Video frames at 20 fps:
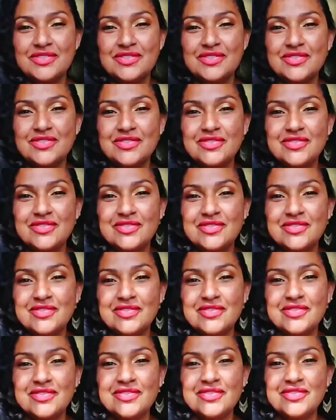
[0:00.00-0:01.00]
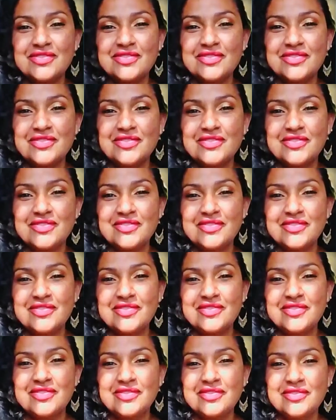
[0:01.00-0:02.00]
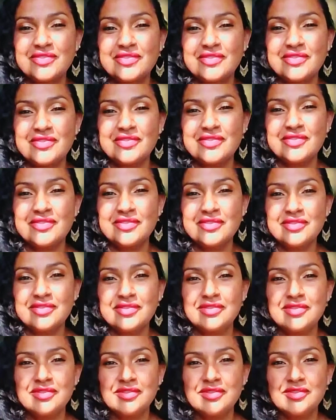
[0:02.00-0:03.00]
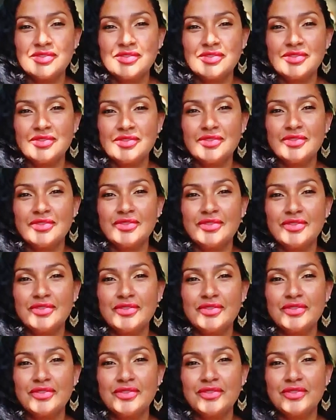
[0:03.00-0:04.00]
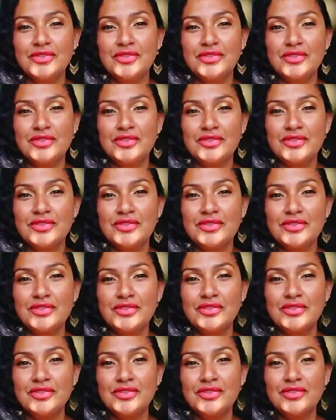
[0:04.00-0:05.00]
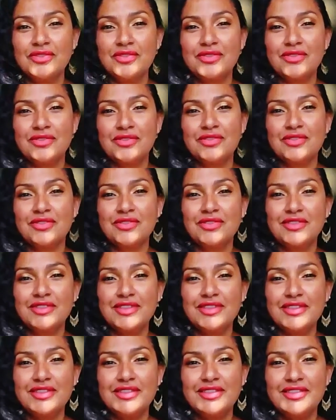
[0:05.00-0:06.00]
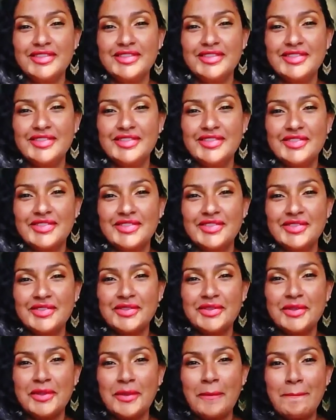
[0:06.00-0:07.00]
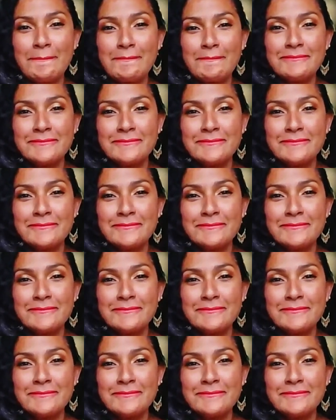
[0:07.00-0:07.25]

(not speaking)